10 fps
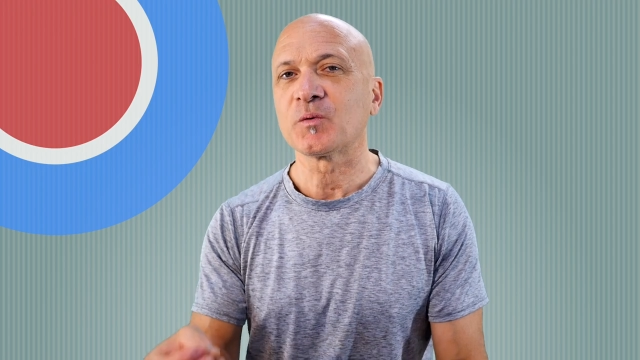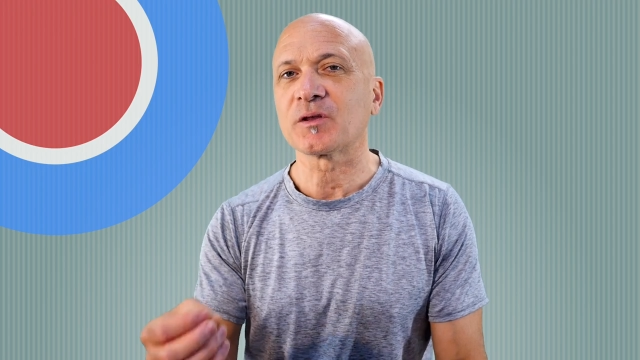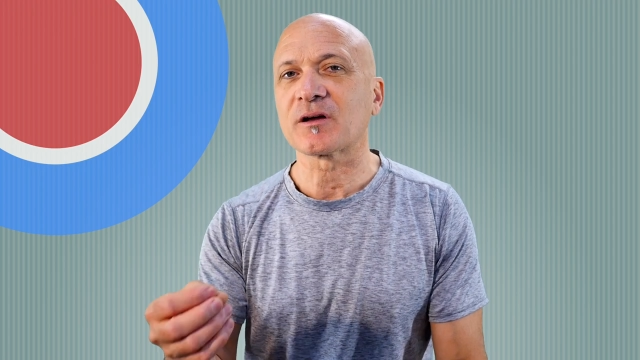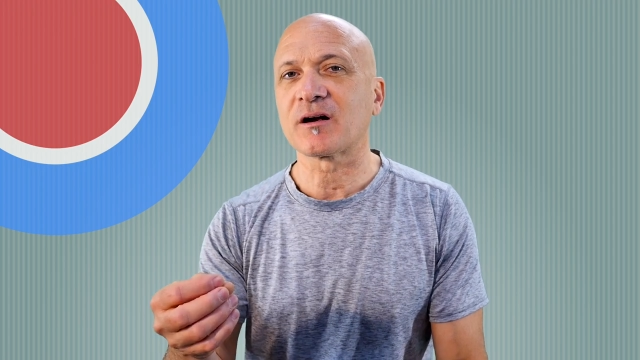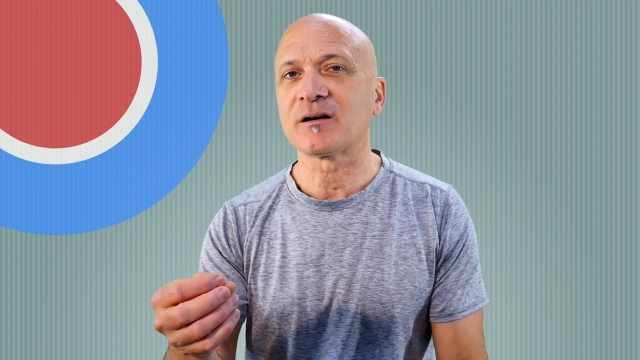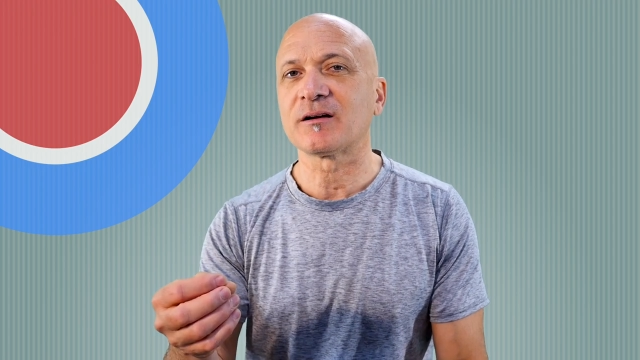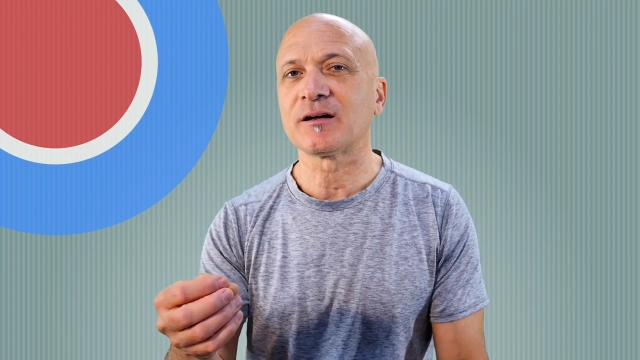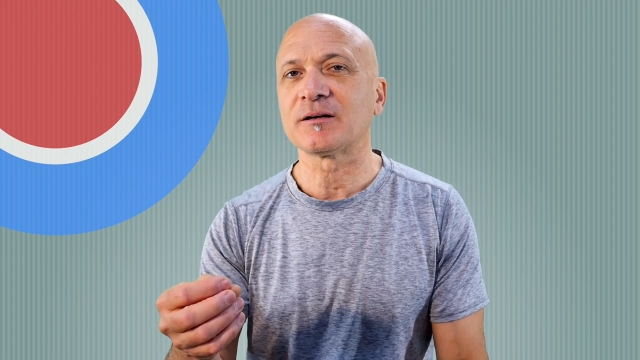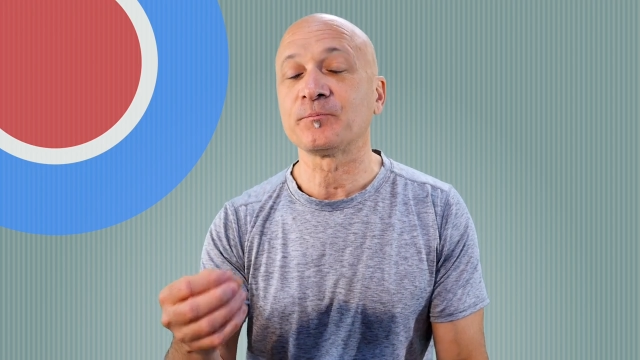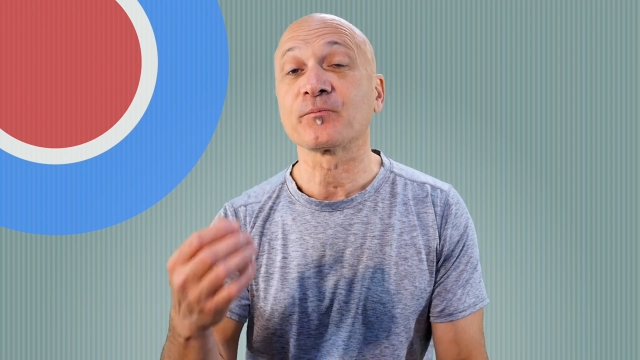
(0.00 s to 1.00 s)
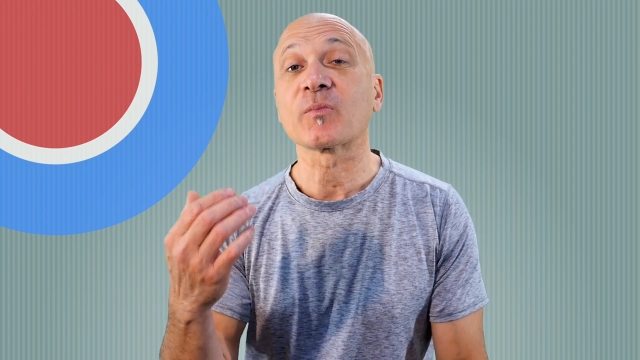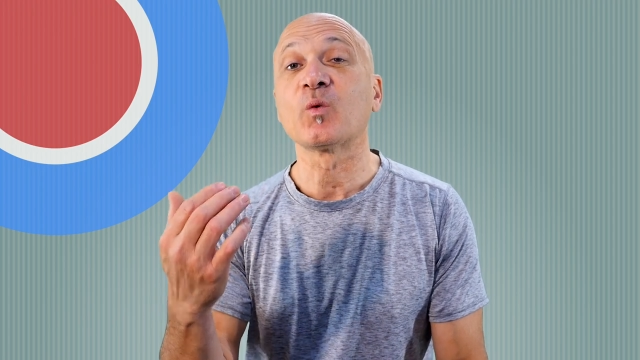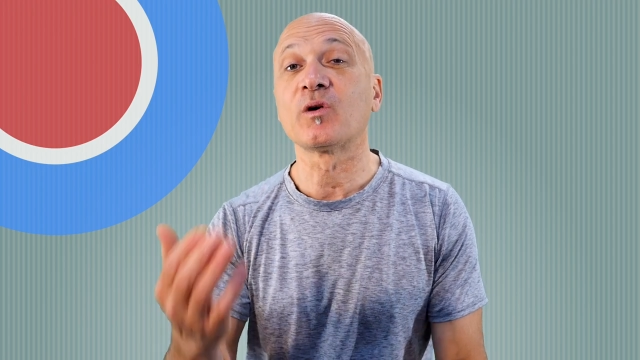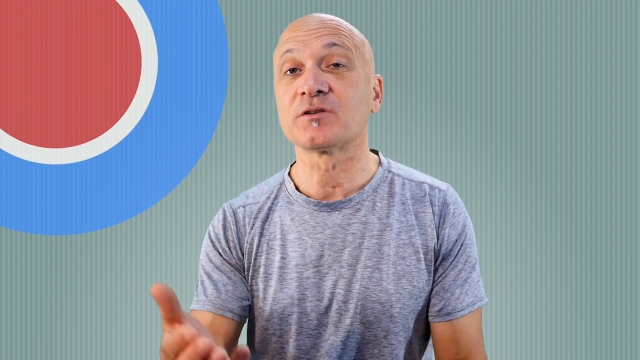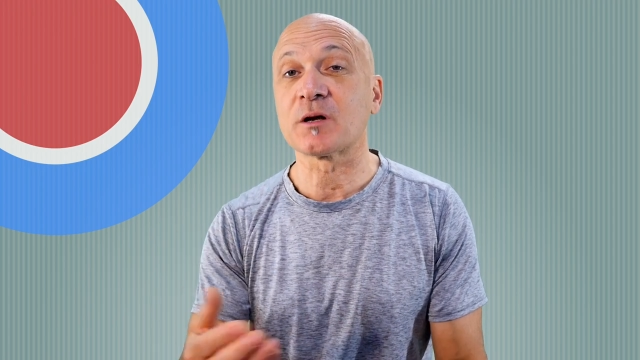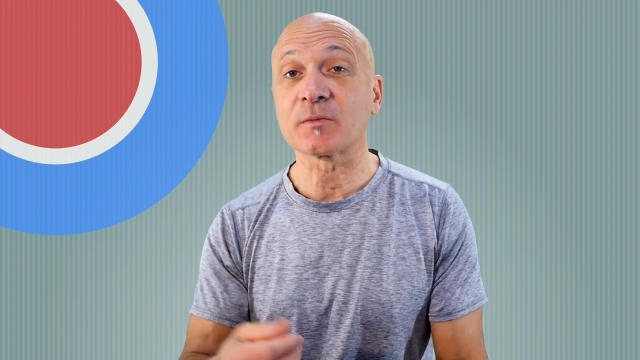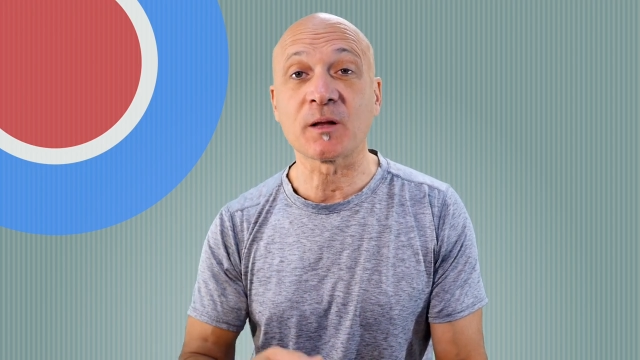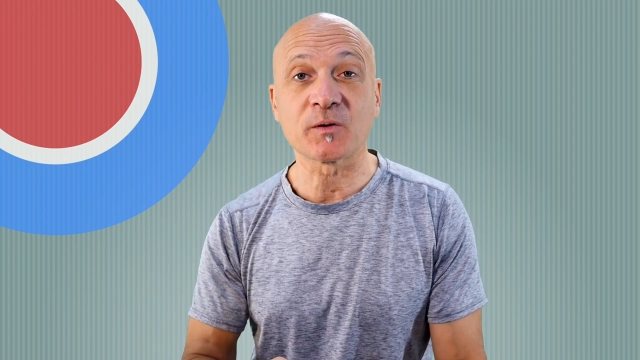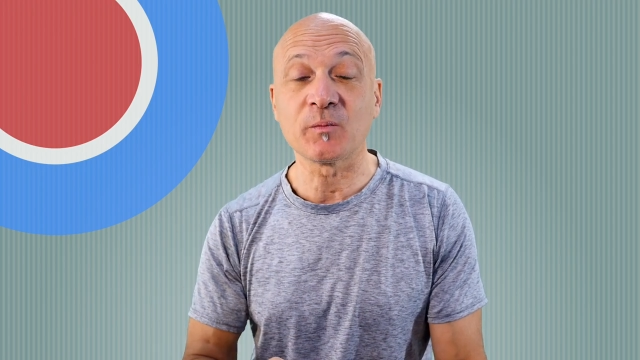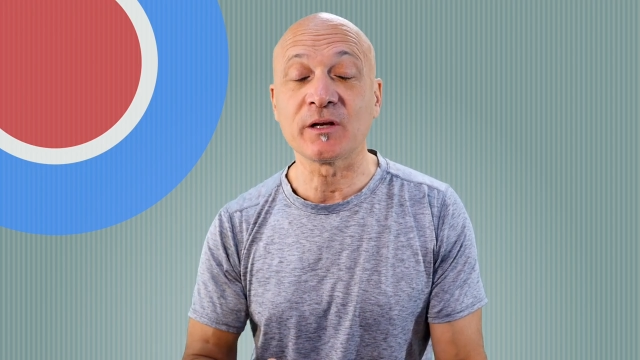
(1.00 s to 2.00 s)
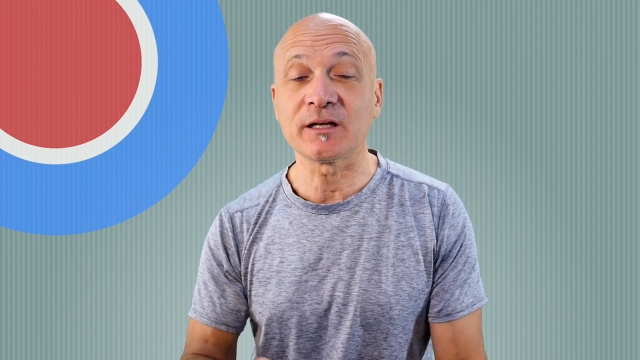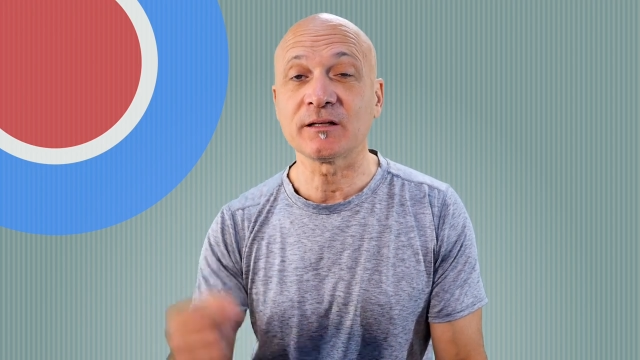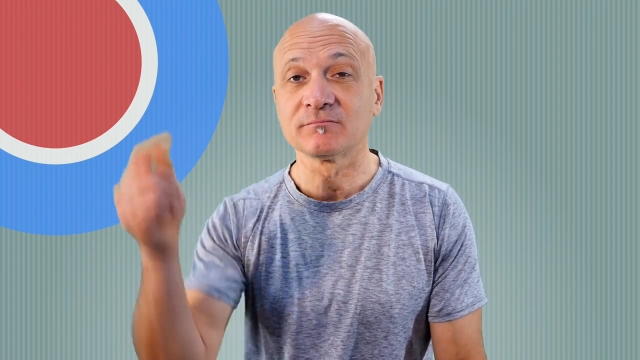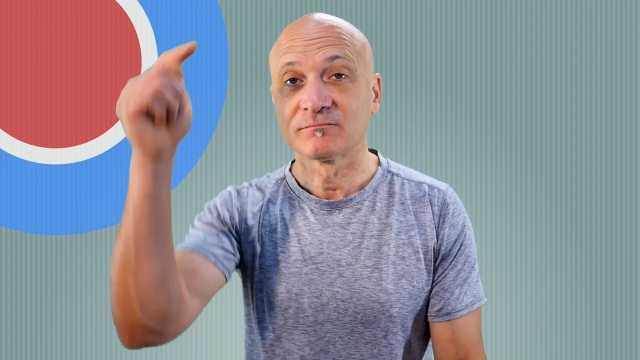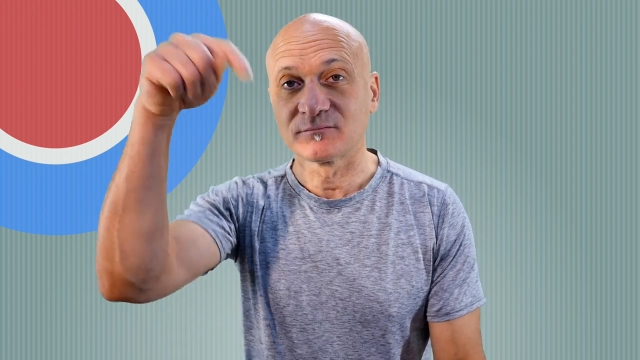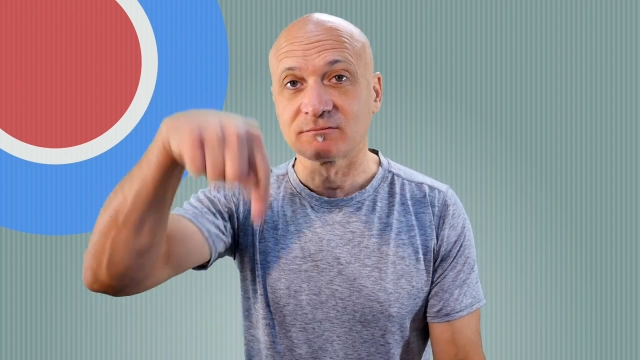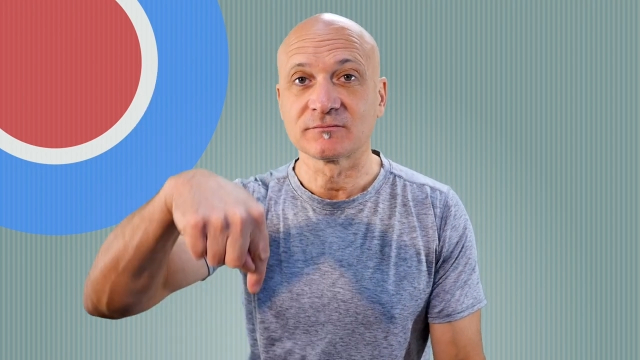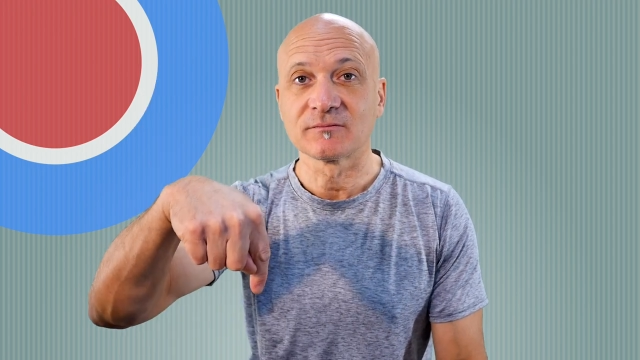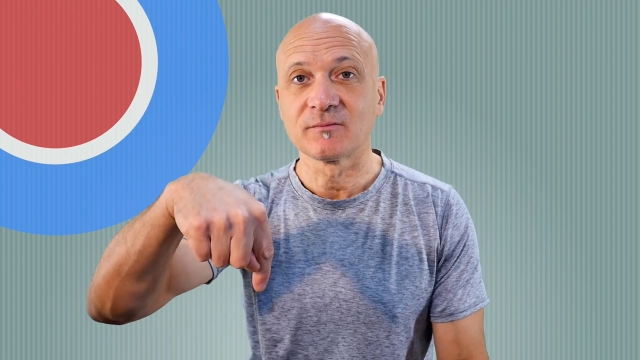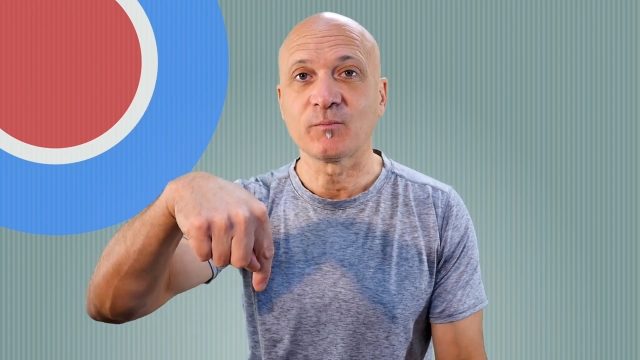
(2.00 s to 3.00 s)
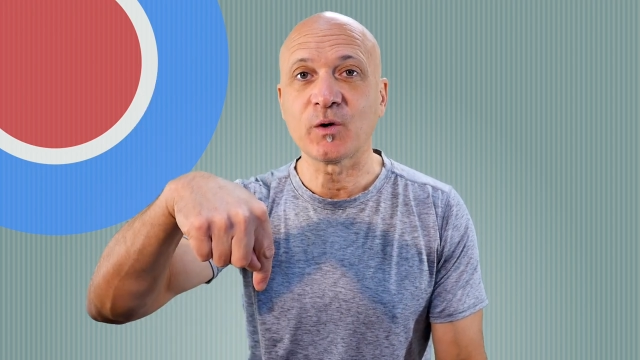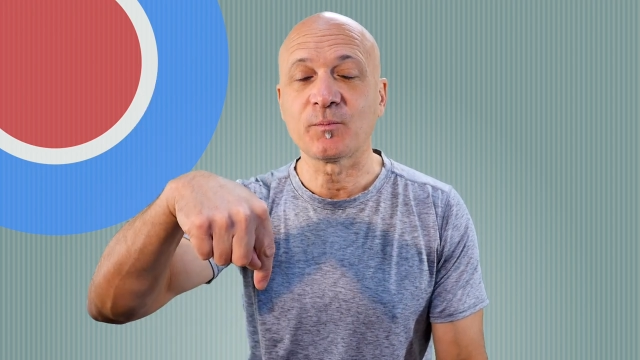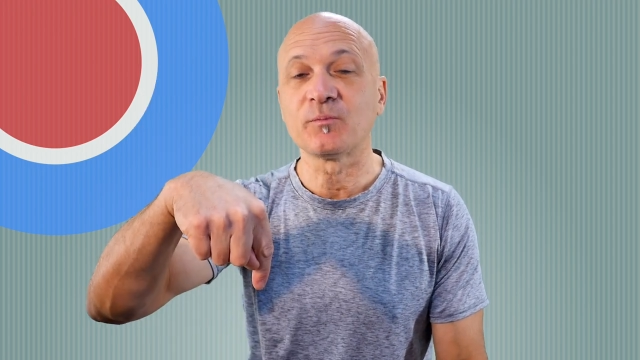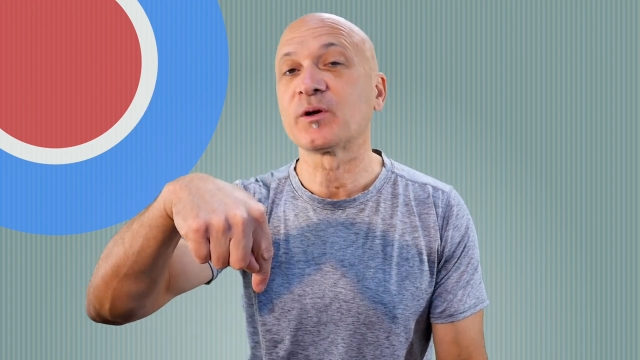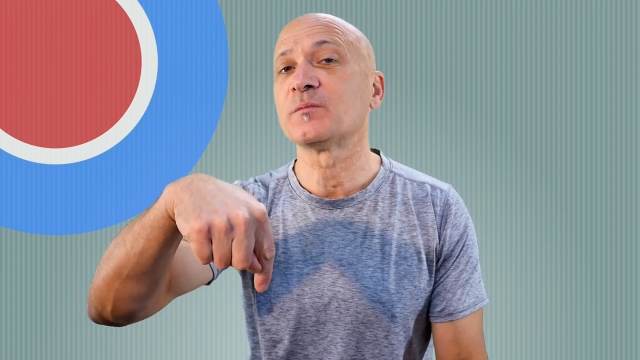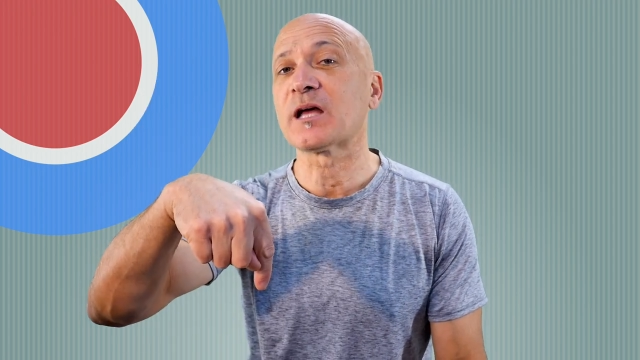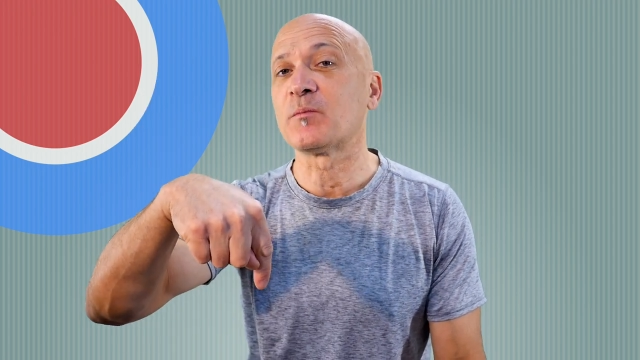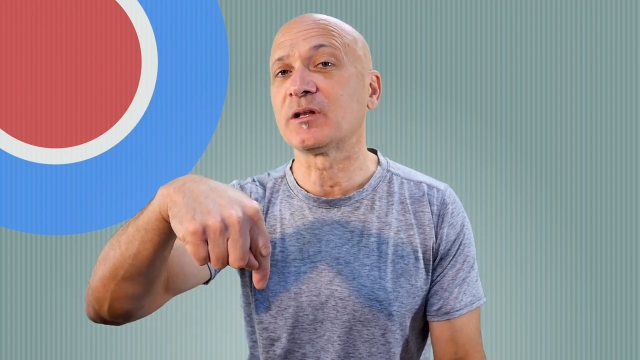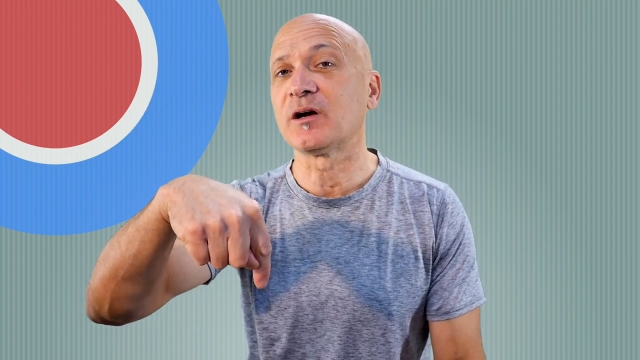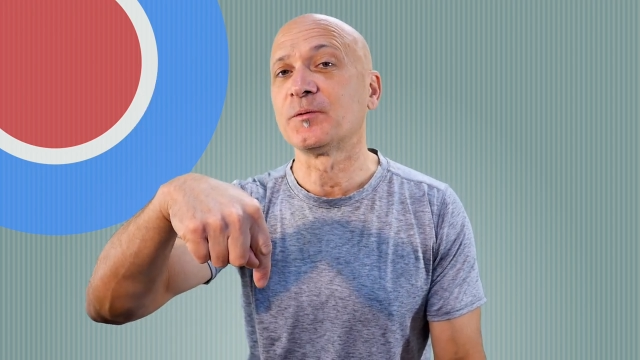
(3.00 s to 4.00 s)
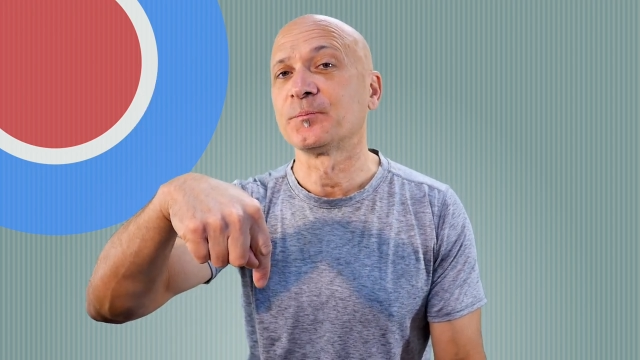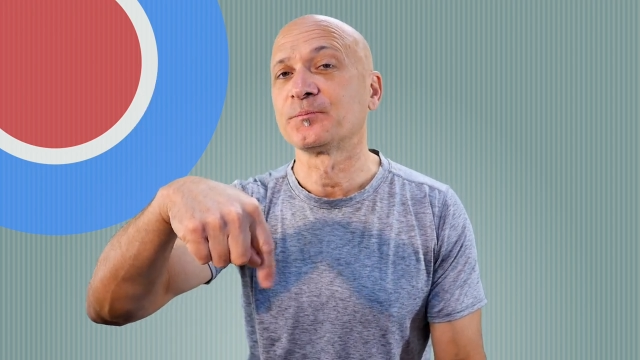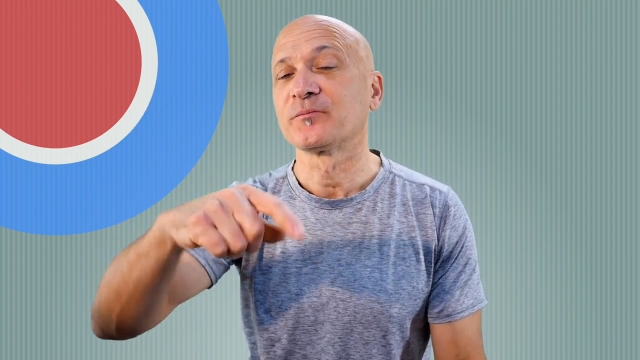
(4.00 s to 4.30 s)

with our World Drum Club community, boop, put them down below.